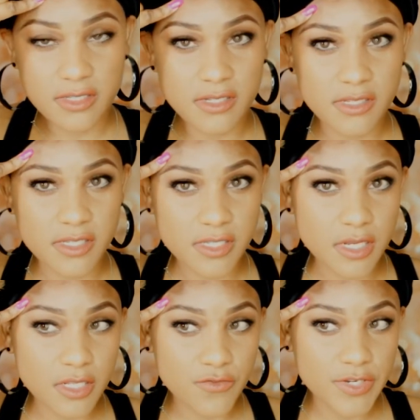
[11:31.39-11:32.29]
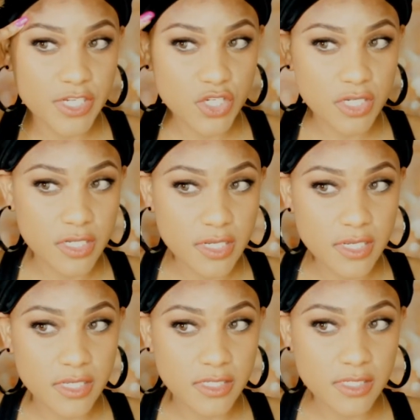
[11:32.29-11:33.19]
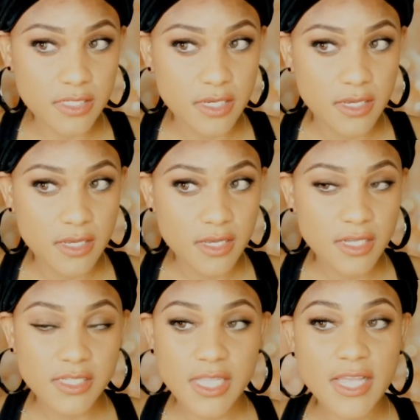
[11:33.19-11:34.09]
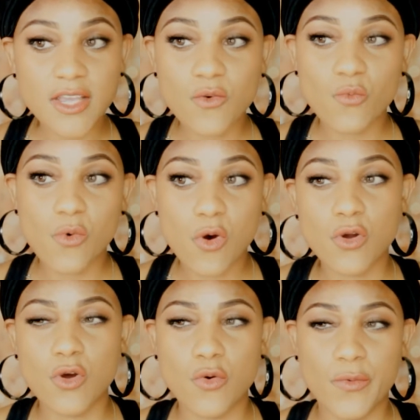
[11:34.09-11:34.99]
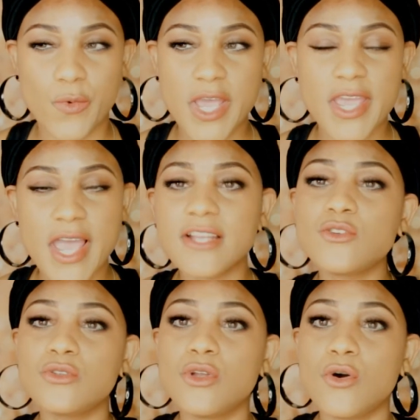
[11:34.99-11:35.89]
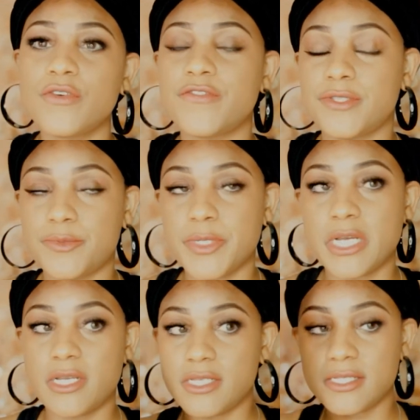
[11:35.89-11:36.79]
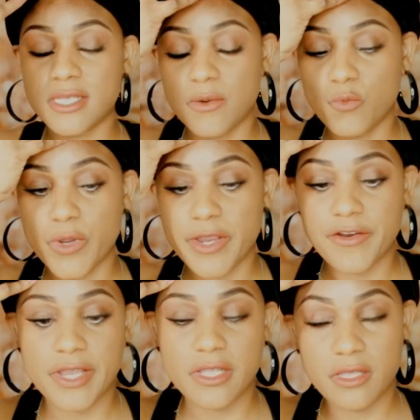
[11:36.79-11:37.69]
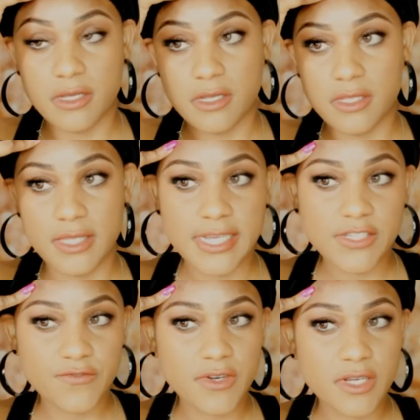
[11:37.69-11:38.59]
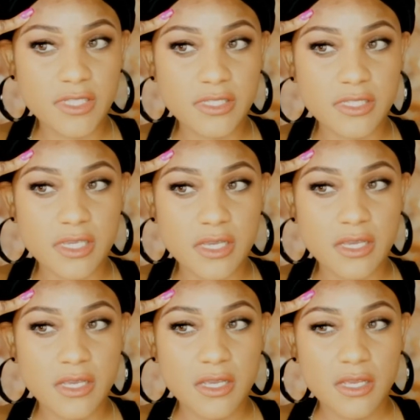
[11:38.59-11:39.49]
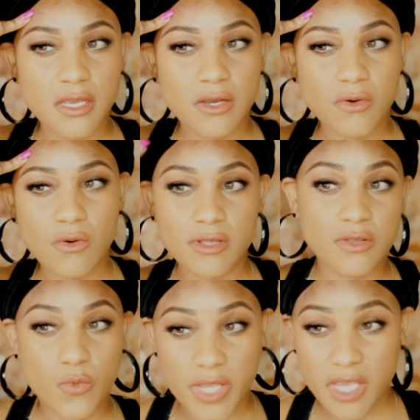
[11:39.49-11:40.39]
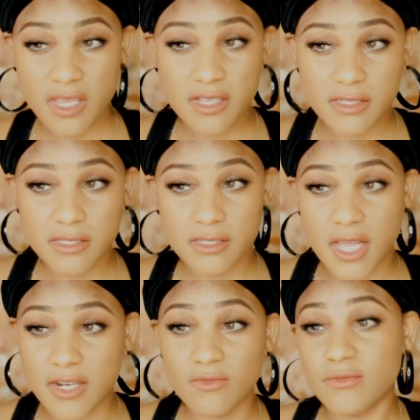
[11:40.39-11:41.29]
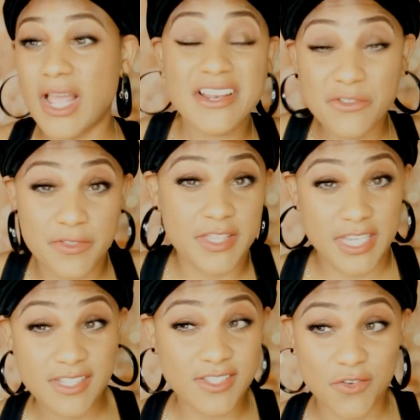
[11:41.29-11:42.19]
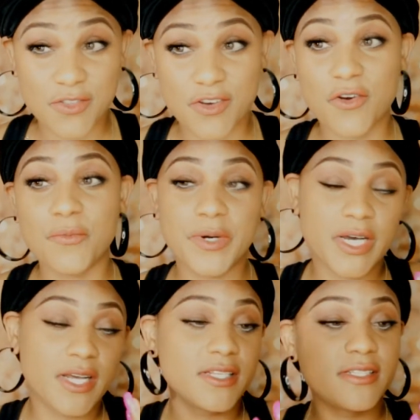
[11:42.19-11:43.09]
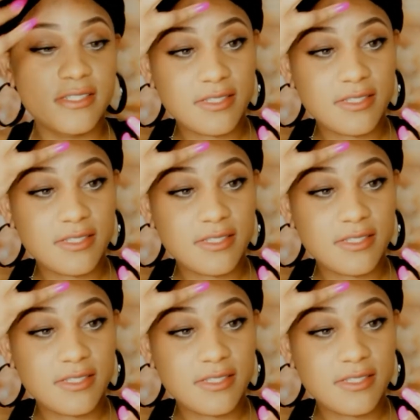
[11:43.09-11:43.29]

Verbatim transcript: the discoloration is? It's like it won't go away. I don't know if it's because I'm wearing the lace fronts or the wigs. I don't I don't think so though, but